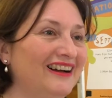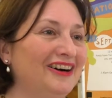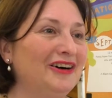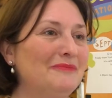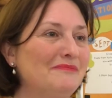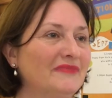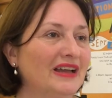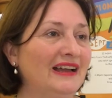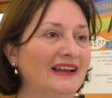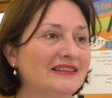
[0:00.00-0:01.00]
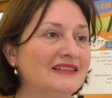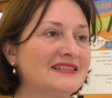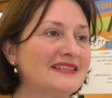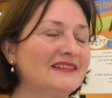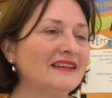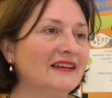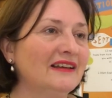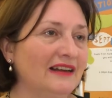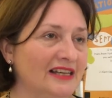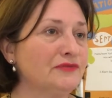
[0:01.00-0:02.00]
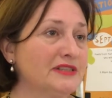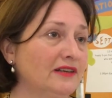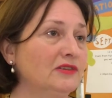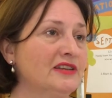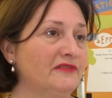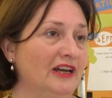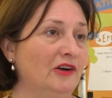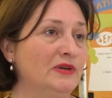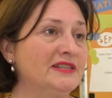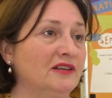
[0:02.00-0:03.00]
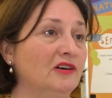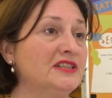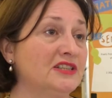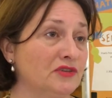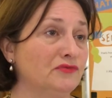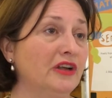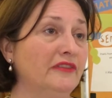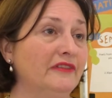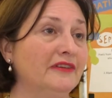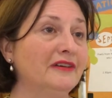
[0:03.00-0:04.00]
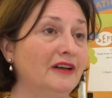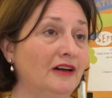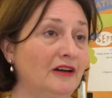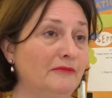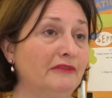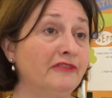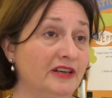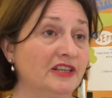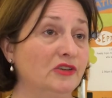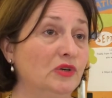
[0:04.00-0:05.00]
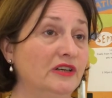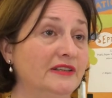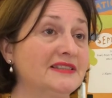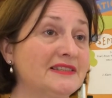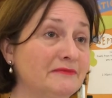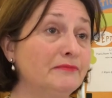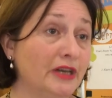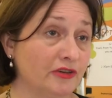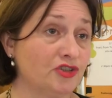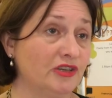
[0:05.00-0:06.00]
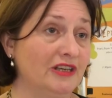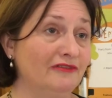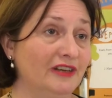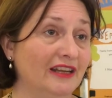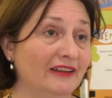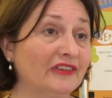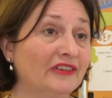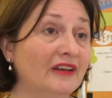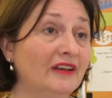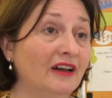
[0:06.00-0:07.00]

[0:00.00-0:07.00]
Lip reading: And as a result of that, we started to run Finding the Words poetry evenings